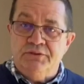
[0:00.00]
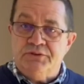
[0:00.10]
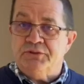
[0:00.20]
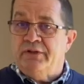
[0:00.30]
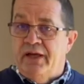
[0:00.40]

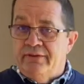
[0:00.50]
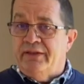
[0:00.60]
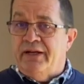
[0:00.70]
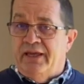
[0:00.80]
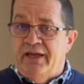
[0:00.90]
So now
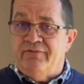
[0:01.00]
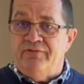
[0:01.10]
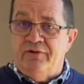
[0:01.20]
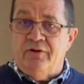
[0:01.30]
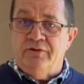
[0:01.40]
that I
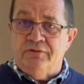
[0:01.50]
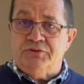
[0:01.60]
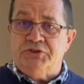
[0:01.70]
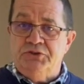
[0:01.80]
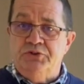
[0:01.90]
have all
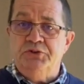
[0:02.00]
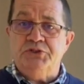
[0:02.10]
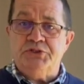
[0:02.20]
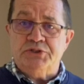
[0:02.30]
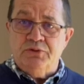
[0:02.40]
those
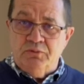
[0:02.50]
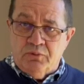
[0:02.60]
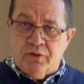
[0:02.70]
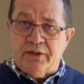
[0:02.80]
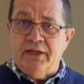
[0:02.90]
shoes
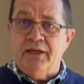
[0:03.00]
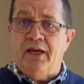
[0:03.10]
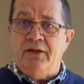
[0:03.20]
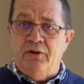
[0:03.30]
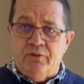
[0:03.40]
working,
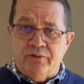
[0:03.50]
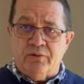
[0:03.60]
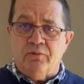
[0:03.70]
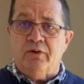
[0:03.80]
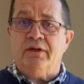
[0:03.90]
I know
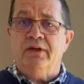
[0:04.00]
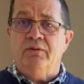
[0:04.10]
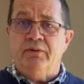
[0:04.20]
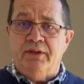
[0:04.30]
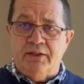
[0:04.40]
they're
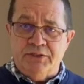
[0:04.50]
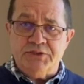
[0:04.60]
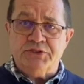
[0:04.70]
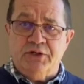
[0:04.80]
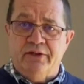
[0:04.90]
working, we can
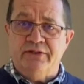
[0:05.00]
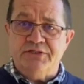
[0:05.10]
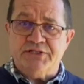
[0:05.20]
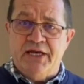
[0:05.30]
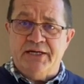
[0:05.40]
install
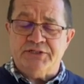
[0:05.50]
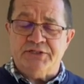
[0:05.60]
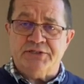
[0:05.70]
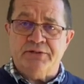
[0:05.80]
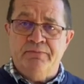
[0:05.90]
these
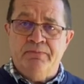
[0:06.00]
sashes.